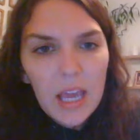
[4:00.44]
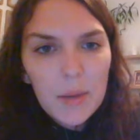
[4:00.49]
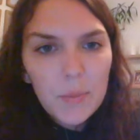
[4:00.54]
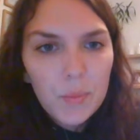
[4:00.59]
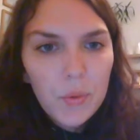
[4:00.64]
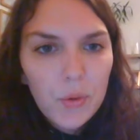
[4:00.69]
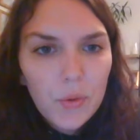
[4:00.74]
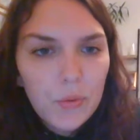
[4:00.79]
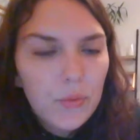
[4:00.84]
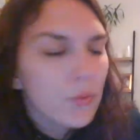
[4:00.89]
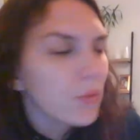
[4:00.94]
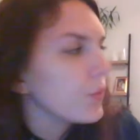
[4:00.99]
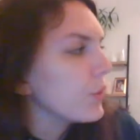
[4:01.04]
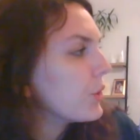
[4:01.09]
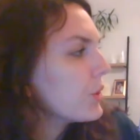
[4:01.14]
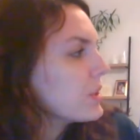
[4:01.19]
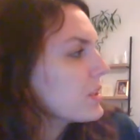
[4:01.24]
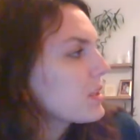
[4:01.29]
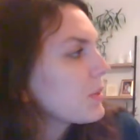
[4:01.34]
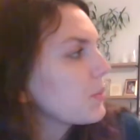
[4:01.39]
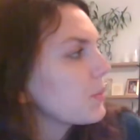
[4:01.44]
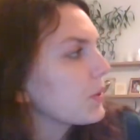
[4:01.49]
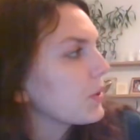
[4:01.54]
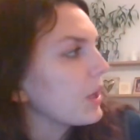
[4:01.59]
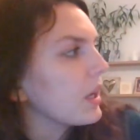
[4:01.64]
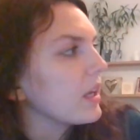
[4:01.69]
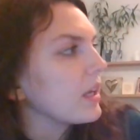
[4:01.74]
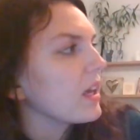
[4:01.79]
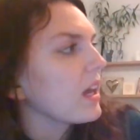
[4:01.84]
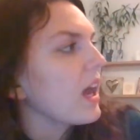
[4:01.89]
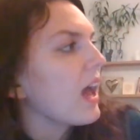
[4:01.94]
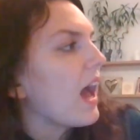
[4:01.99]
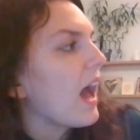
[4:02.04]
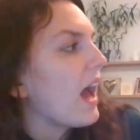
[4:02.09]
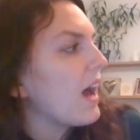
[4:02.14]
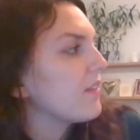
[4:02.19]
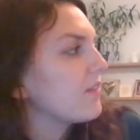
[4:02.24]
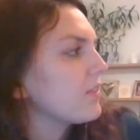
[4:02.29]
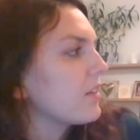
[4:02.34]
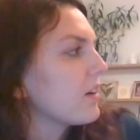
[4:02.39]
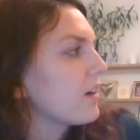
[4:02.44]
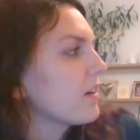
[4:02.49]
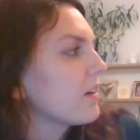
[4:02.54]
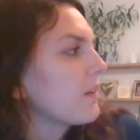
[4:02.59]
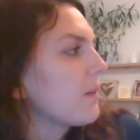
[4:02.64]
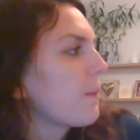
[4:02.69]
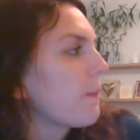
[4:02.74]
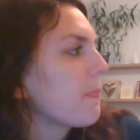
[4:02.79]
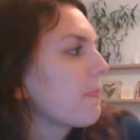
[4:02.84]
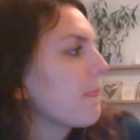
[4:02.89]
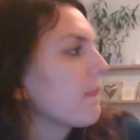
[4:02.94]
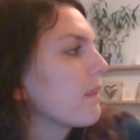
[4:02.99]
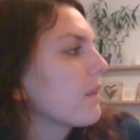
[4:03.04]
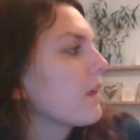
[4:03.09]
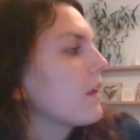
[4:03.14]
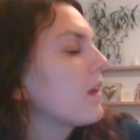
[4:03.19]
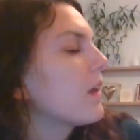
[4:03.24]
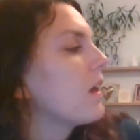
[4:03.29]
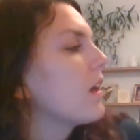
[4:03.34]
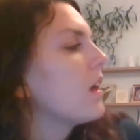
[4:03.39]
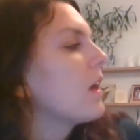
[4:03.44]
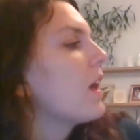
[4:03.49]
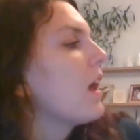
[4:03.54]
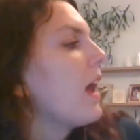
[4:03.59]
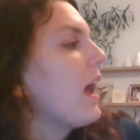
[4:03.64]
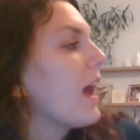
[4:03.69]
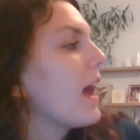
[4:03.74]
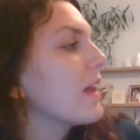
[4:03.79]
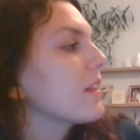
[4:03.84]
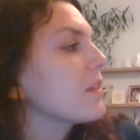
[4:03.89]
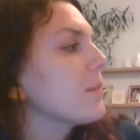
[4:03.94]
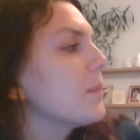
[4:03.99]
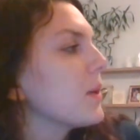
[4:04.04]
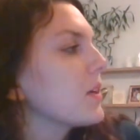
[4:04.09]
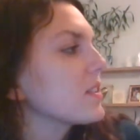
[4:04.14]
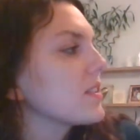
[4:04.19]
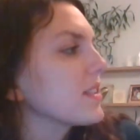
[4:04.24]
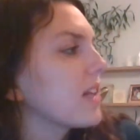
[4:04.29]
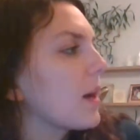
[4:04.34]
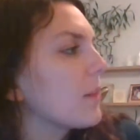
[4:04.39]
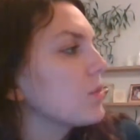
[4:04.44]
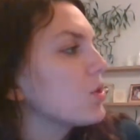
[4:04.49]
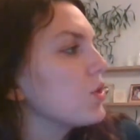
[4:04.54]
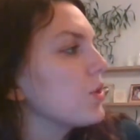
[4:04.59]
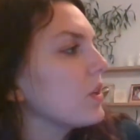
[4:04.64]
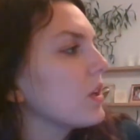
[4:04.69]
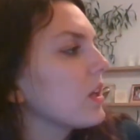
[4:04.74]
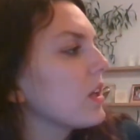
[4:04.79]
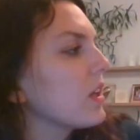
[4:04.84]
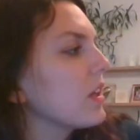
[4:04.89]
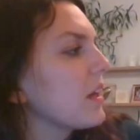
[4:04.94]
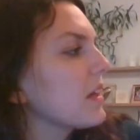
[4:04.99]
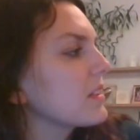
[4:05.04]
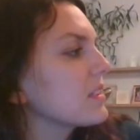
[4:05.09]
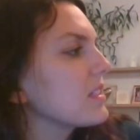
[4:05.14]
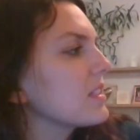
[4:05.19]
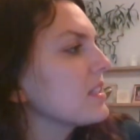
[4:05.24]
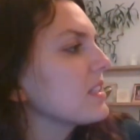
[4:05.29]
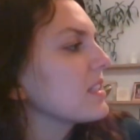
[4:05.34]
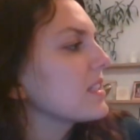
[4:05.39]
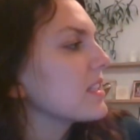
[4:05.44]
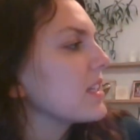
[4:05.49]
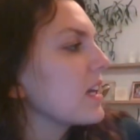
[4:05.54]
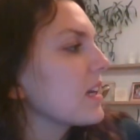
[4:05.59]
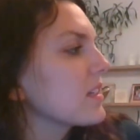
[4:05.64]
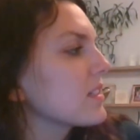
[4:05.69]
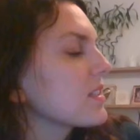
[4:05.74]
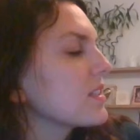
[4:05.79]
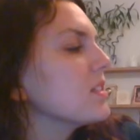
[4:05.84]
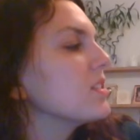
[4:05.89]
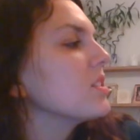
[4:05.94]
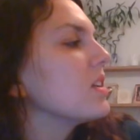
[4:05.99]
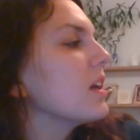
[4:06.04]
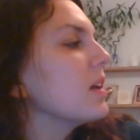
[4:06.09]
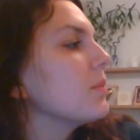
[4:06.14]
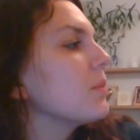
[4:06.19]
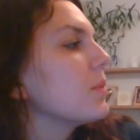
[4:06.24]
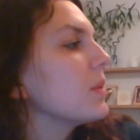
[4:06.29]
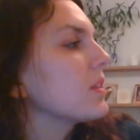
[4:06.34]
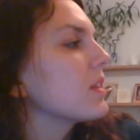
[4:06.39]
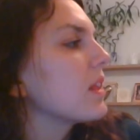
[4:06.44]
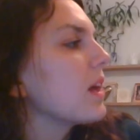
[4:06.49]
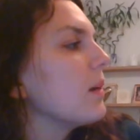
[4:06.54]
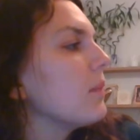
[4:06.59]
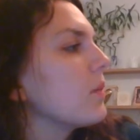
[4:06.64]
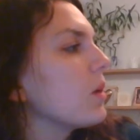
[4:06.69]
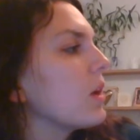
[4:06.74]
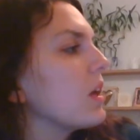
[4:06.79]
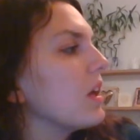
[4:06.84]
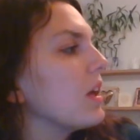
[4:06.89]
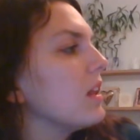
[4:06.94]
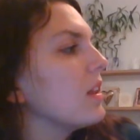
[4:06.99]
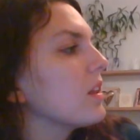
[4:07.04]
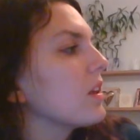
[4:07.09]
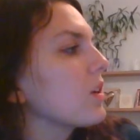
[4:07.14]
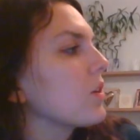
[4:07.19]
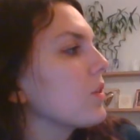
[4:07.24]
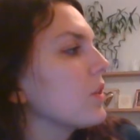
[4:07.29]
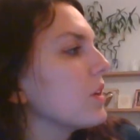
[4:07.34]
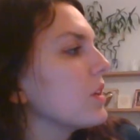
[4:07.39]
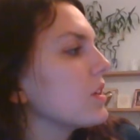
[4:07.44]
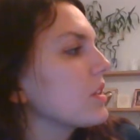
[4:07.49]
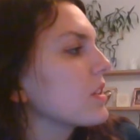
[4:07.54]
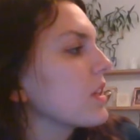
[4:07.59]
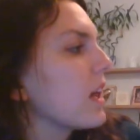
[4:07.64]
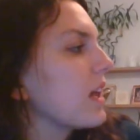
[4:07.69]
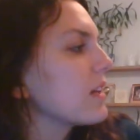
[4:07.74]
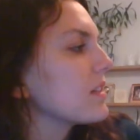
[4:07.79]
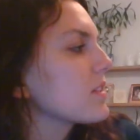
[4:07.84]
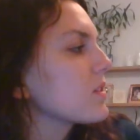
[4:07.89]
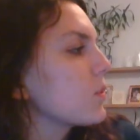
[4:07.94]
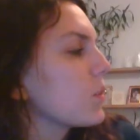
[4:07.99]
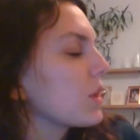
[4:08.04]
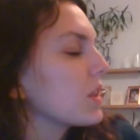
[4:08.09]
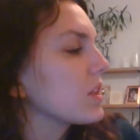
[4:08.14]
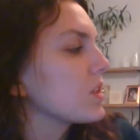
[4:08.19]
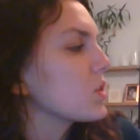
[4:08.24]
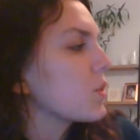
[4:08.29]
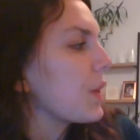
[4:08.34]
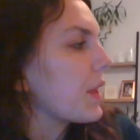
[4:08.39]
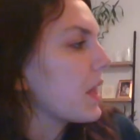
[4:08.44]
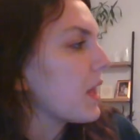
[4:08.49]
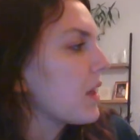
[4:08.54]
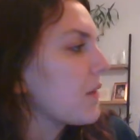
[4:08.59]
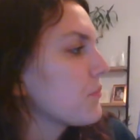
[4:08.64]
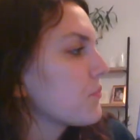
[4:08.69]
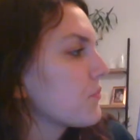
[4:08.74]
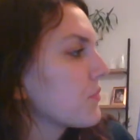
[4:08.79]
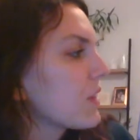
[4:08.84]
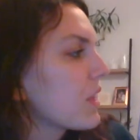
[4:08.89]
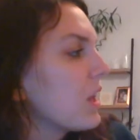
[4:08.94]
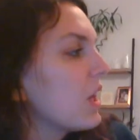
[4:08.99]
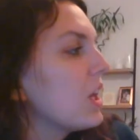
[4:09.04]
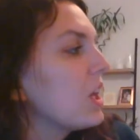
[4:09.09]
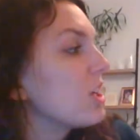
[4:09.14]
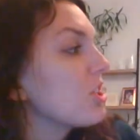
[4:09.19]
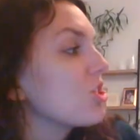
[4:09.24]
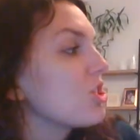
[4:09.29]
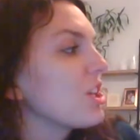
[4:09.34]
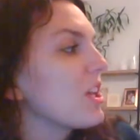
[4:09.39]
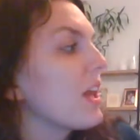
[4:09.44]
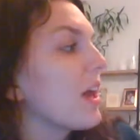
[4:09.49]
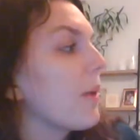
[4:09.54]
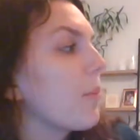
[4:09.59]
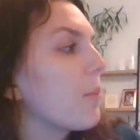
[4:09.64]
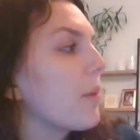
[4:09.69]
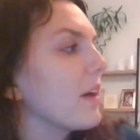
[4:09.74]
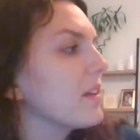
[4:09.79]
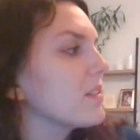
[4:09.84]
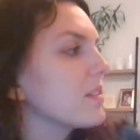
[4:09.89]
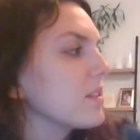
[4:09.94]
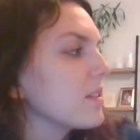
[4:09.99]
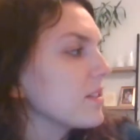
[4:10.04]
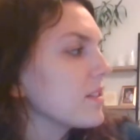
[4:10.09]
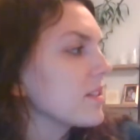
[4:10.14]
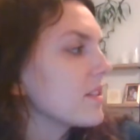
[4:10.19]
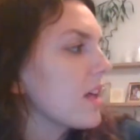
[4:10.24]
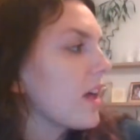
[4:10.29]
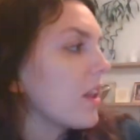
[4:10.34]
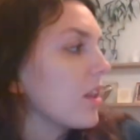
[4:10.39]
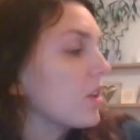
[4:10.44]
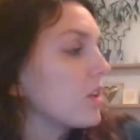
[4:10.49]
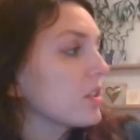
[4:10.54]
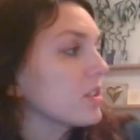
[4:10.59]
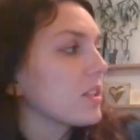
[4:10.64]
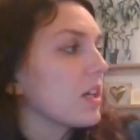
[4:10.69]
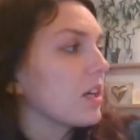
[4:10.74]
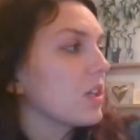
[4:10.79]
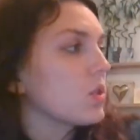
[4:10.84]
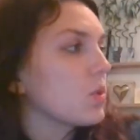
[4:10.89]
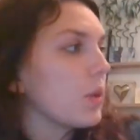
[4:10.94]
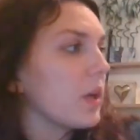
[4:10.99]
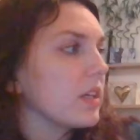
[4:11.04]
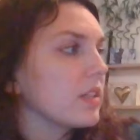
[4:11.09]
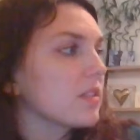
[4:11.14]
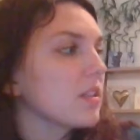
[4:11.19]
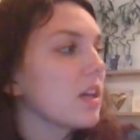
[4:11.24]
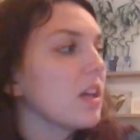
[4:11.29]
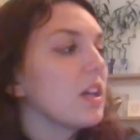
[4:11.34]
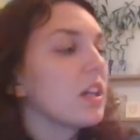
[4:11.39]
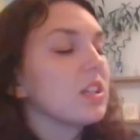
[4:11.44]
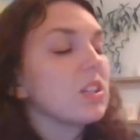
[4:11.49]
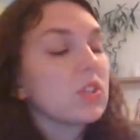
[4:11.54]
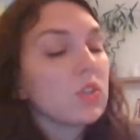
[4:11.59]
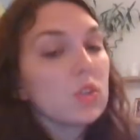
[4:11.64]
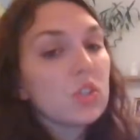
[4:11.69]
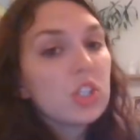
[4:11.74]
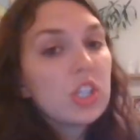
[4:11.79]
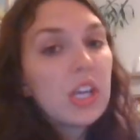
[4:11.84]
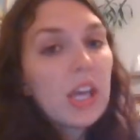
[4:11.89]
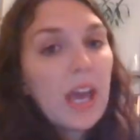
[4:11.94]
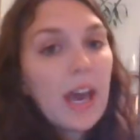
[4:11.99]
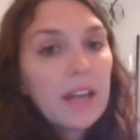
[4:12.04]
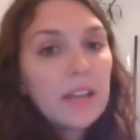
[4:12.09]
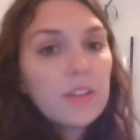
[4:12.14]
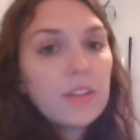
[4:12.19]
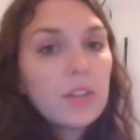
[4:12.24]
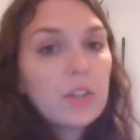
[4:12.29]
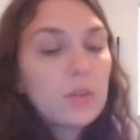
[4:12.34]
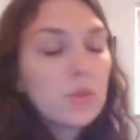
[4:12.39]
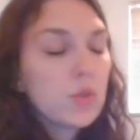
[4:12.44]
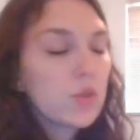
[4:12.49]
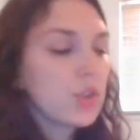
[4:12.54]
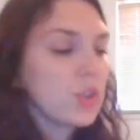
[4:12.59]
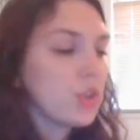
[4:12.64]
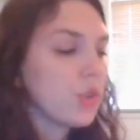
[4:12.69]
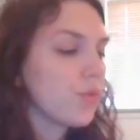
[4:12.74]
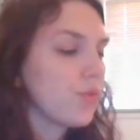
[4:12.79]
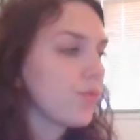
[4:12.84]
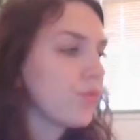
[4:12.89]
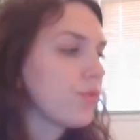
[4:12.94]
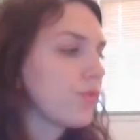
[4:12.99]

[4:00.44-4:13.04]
April Fool's prank ever. At the bus stop, Judy collected sticks and put them in the critter case with Twiggy. She had pencils that looked like twigs, so she added those too.